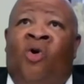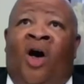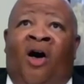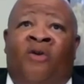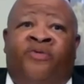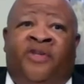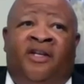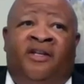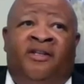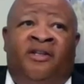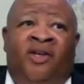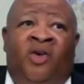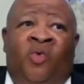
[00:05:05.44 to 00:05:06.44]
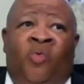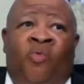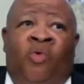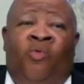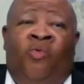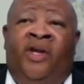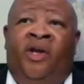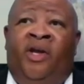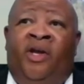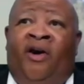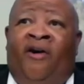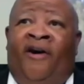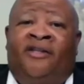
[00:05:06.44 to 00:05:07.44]
So often when
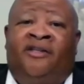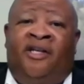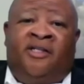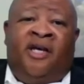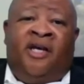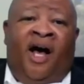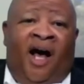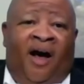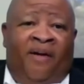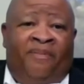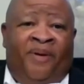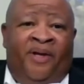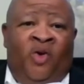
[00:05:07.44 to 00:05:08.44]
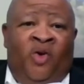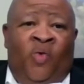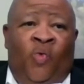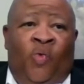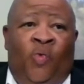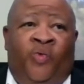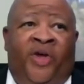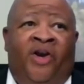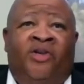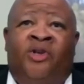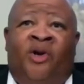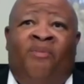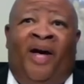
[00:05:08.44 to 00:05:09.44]
we are at the top,
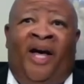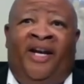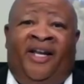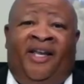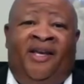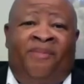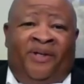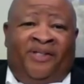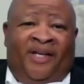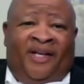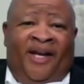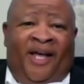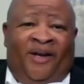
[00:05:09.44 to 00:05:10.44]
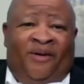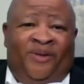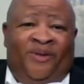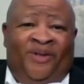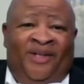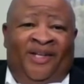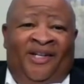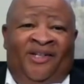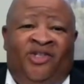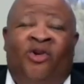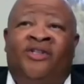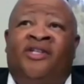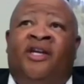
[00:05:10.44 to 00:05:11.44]
there's nobody to keep us accountable.
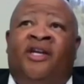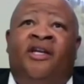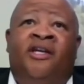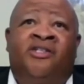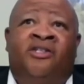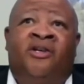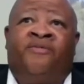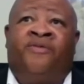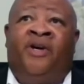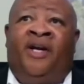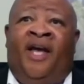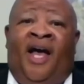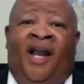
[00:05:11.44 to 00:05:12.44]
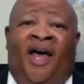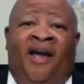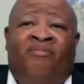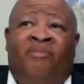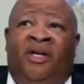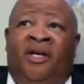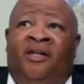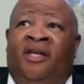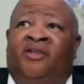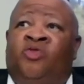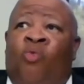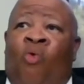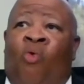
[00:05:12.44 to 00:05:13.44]
So it's easier for a guy like me
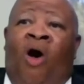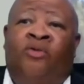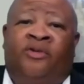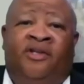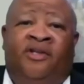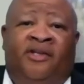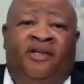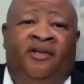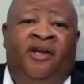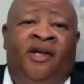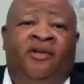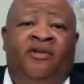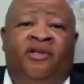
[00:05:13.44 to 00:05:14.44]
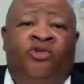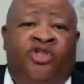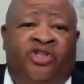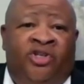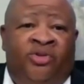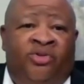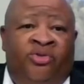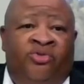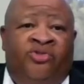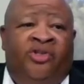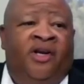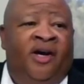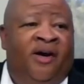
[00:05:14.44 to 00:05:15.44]
that's walked in those
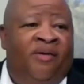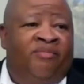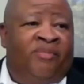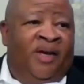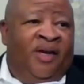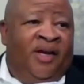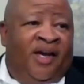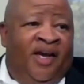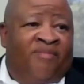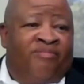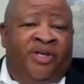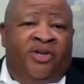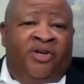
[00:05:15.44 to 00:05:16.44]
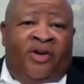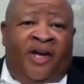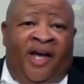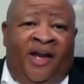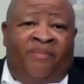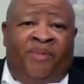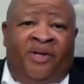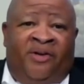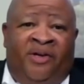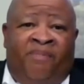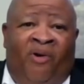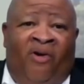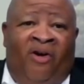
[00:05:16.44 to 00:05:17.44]
shoes to come and be your
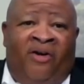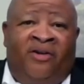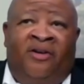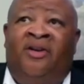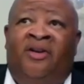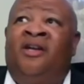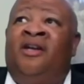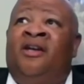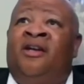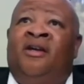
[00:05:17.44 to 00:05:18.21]
accountability partner,